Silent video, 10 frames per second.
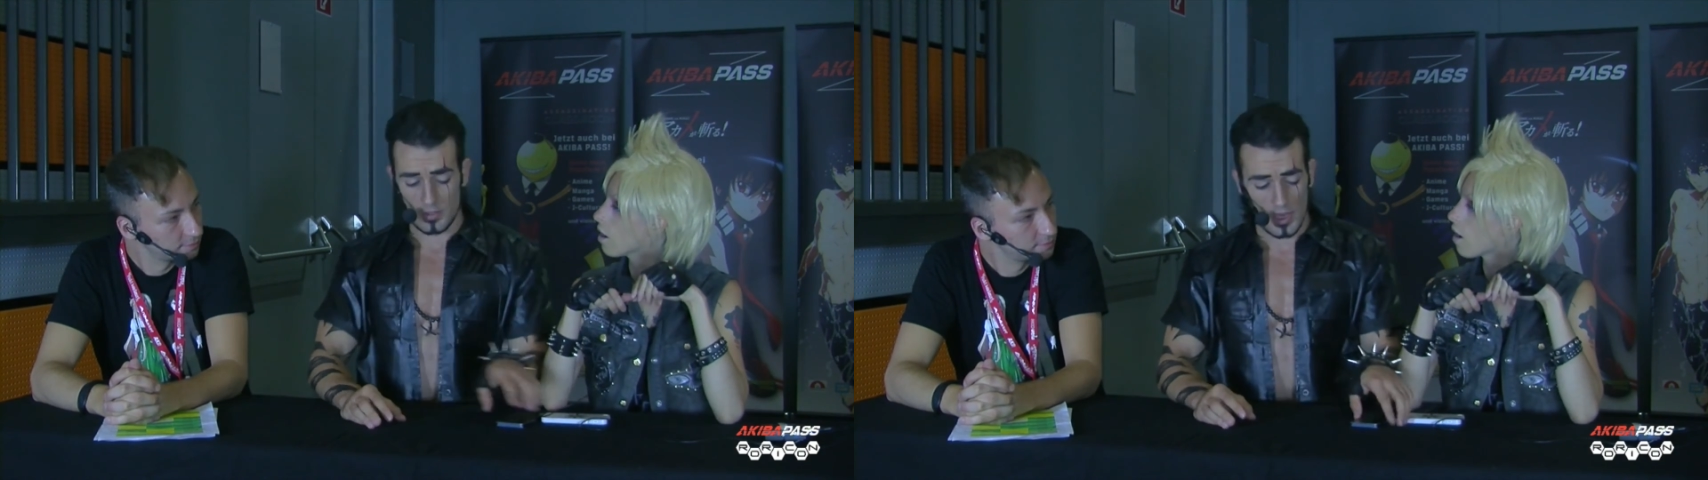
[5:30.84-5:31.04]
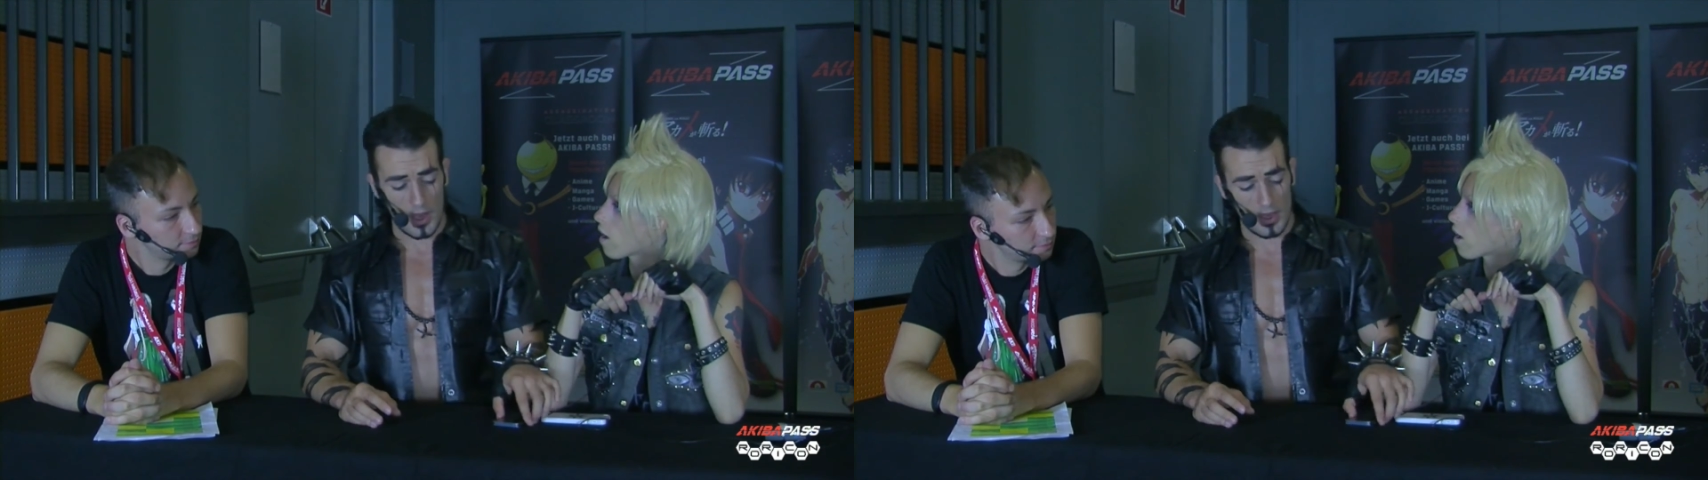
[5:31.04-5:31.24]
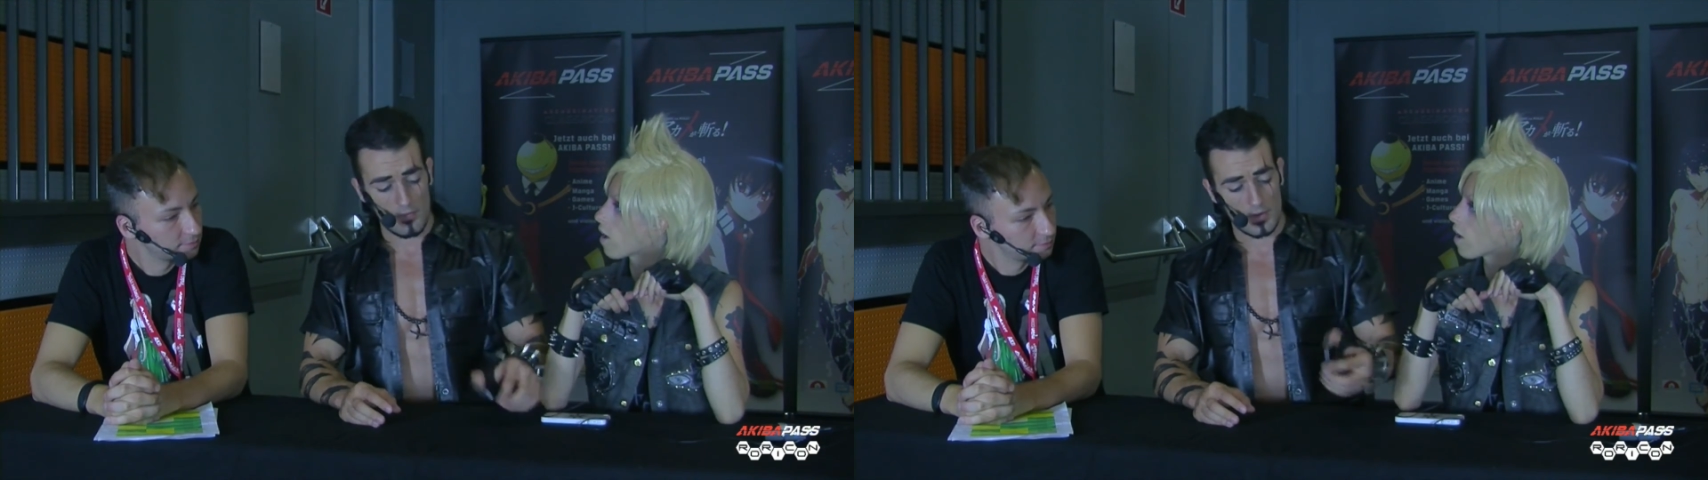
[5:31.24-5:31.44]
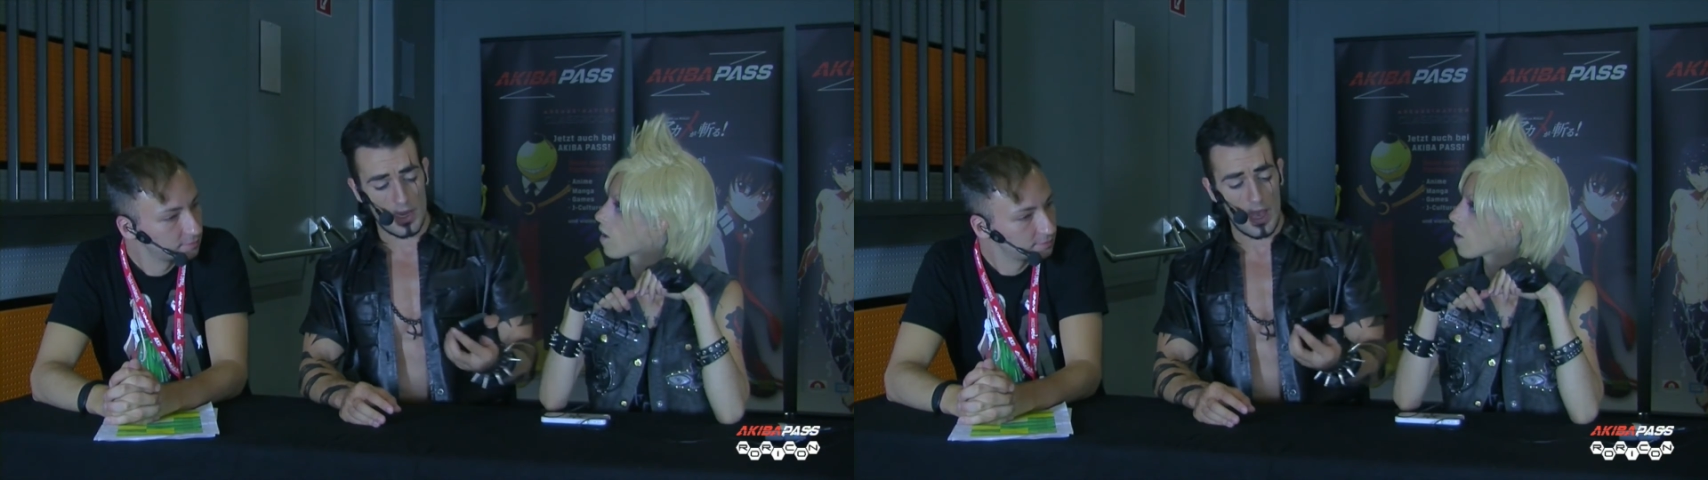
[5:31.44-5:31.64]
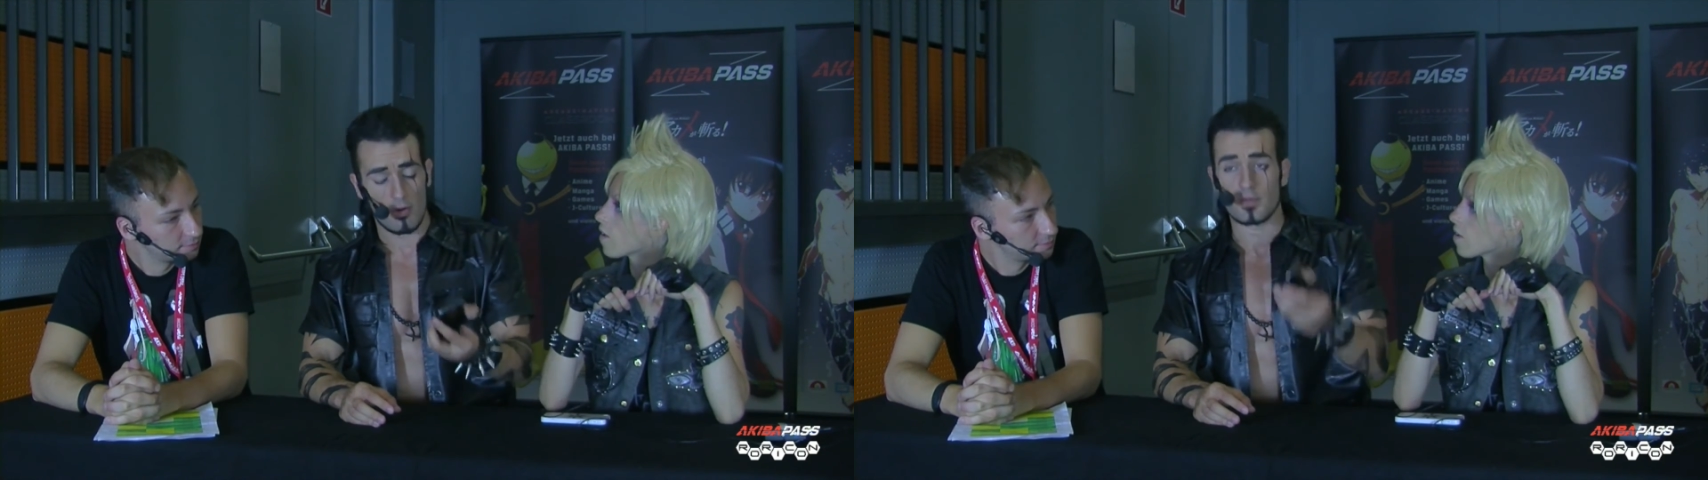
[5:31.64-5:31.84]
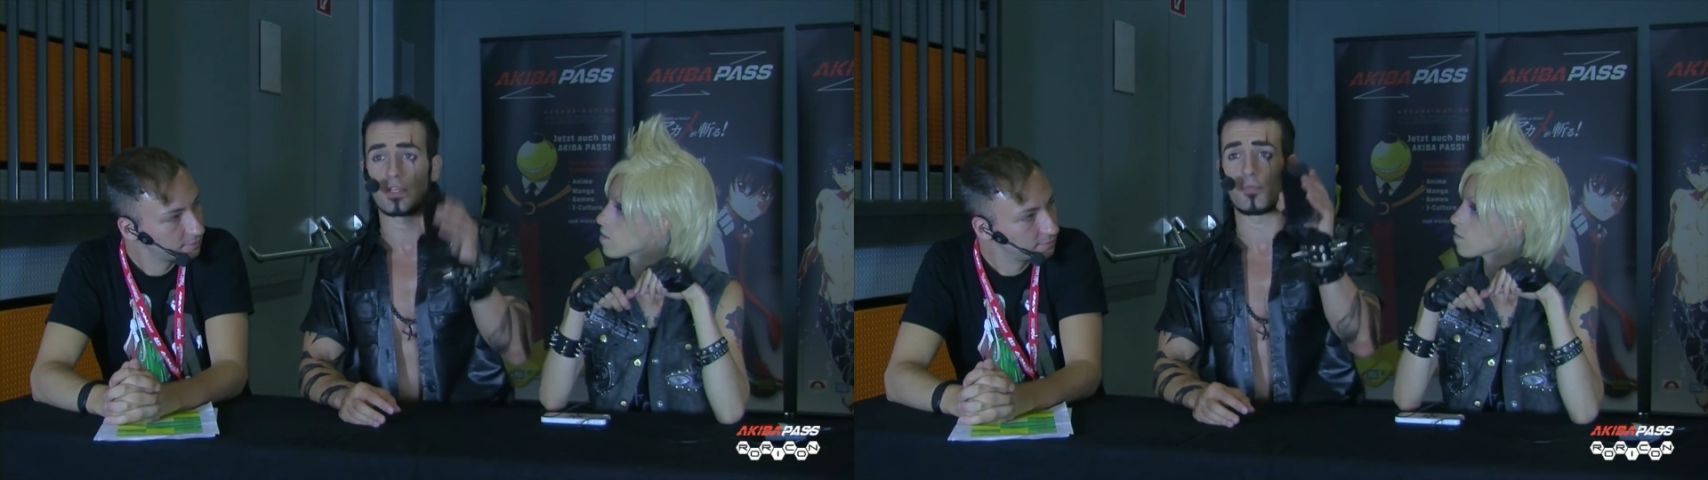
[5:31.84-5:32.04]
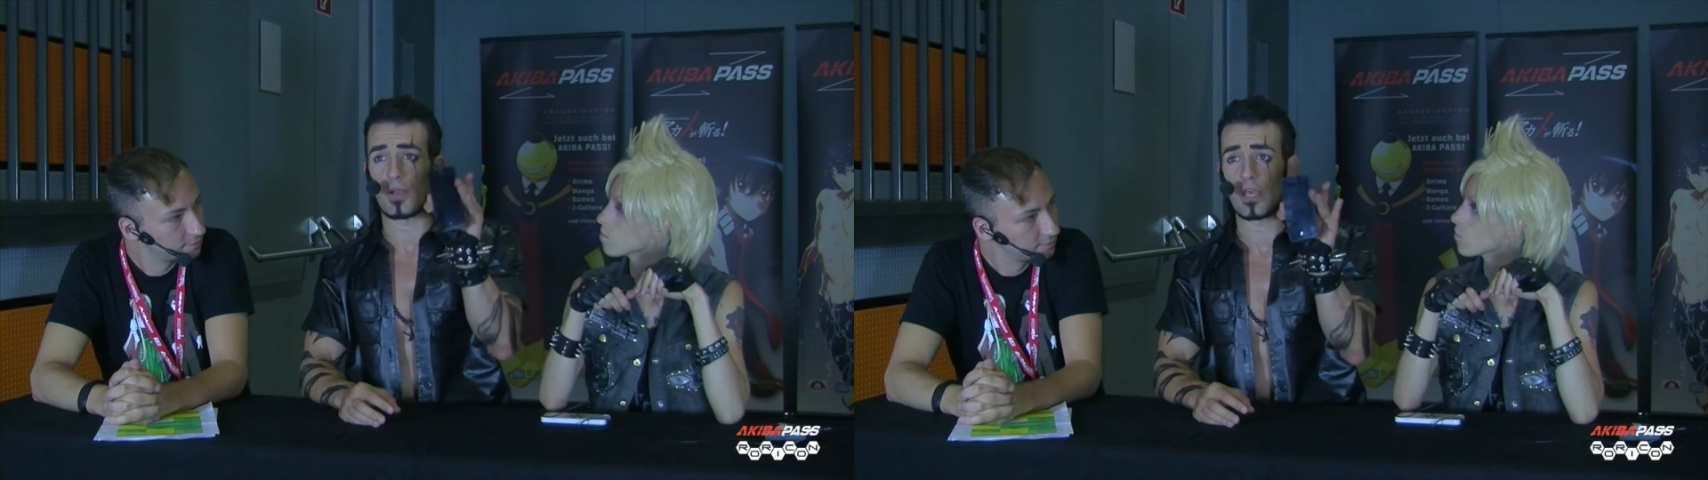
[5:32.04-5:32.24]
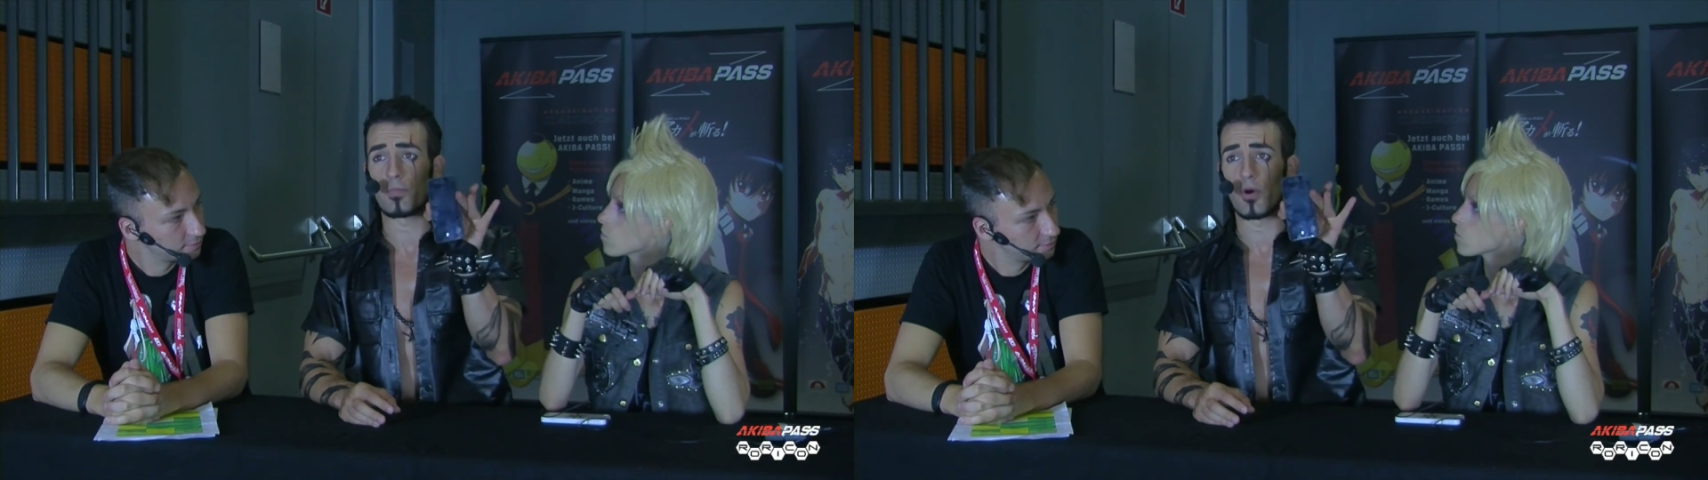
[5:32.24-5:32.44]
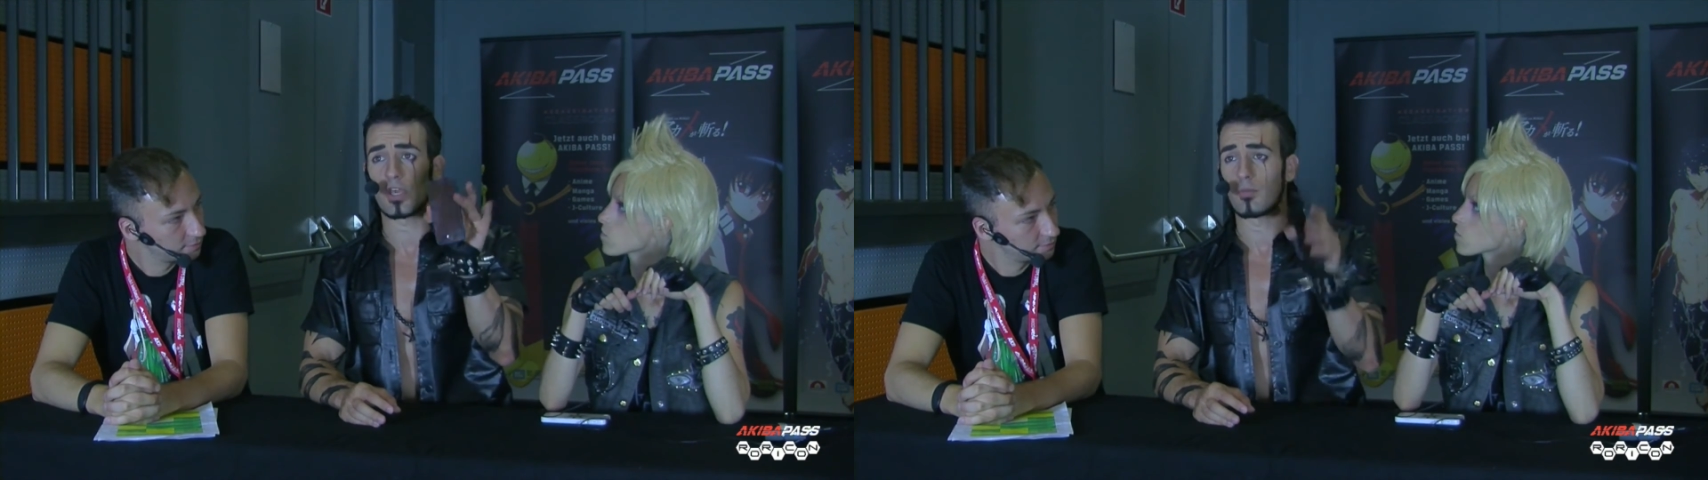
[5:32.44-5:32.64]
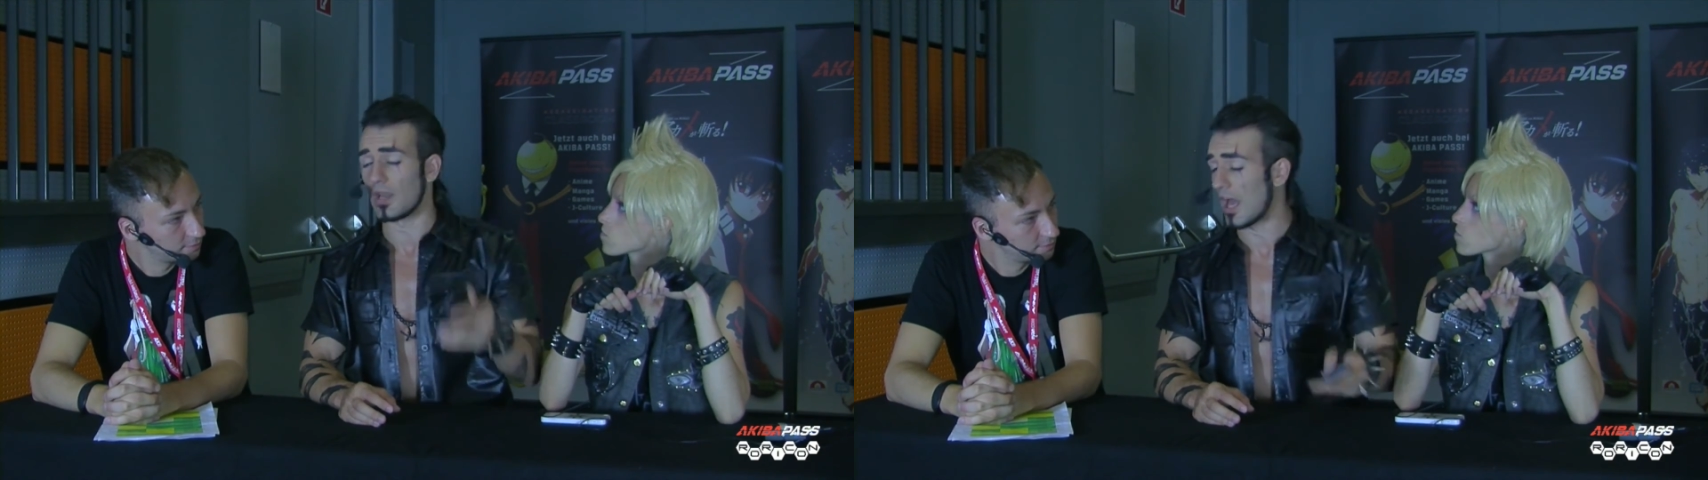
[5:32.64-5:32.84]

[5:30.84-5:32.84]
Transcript: Yeah, even now I'm still playing Pokemon.